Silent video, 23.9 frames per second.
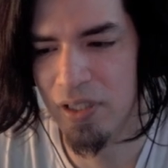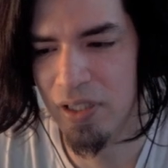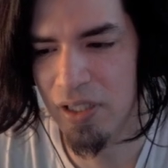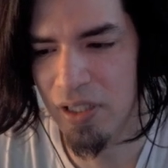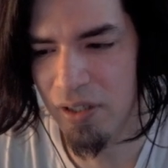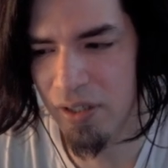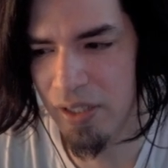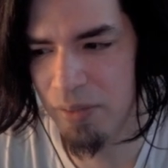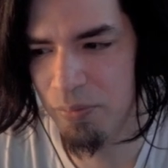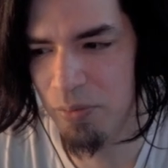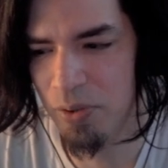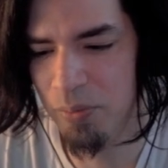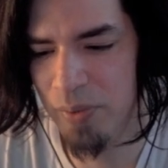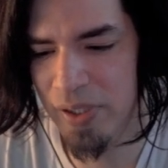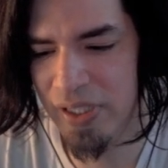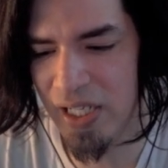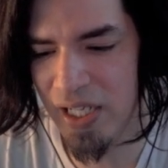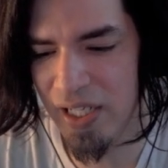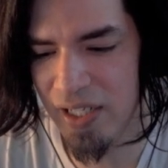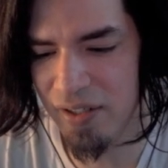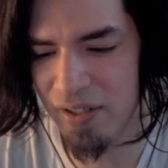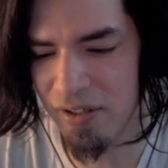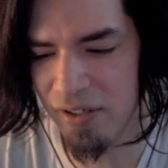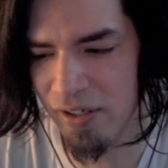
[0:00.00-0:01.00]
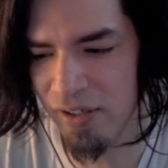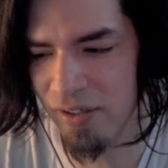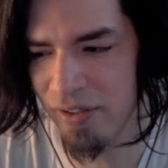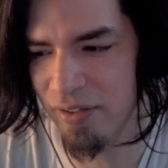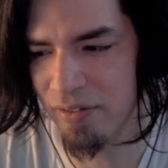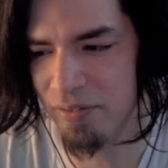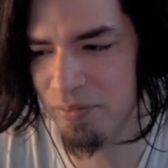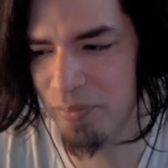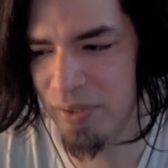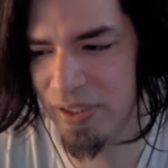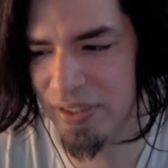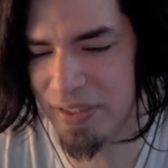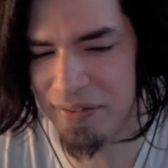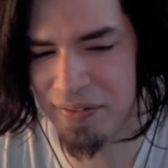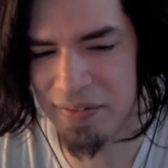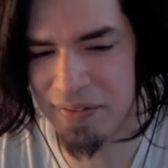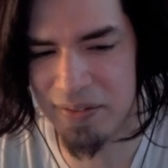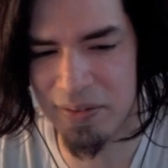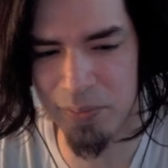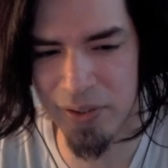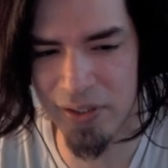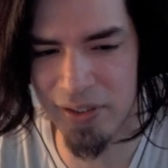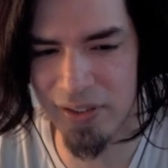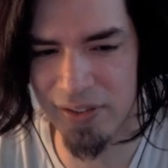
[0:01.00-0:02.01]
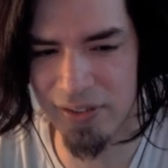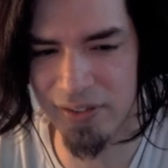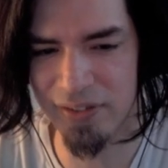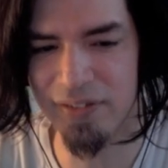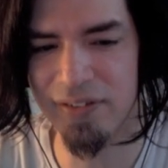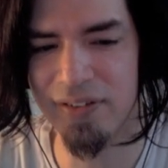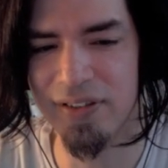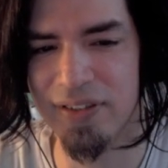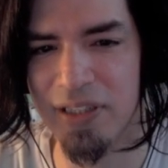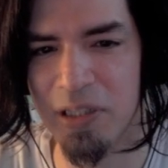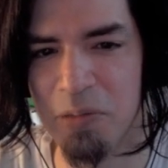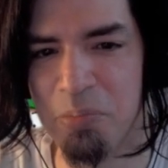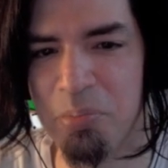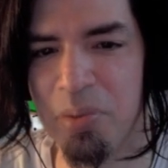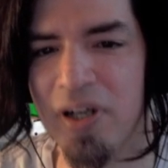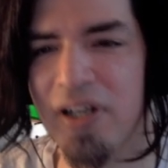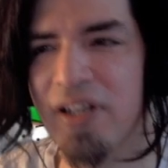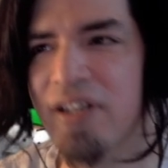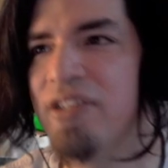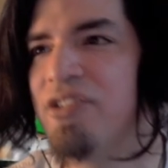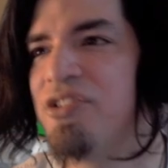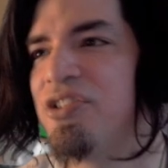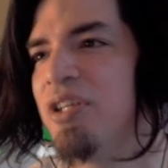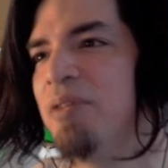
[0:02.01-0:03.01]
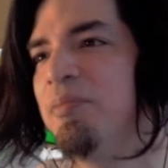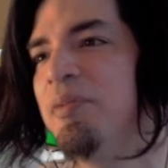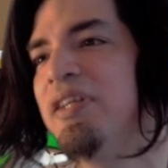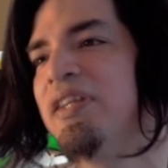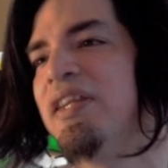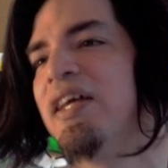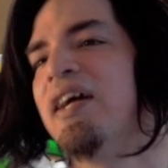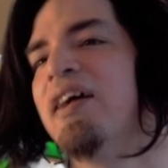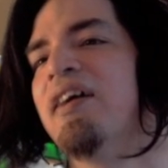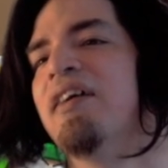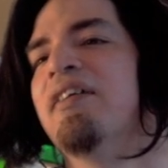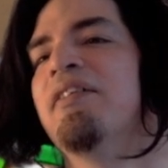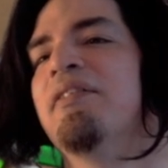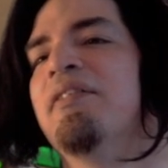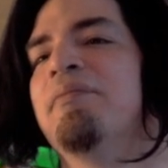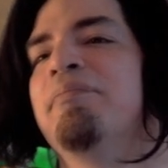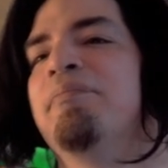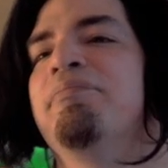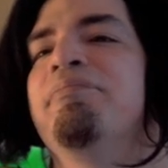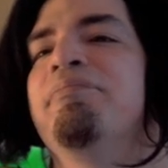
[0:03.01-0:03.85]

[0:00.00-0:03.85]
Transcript: All right, well, we got hurt with the squirting LeBard Jimmy there.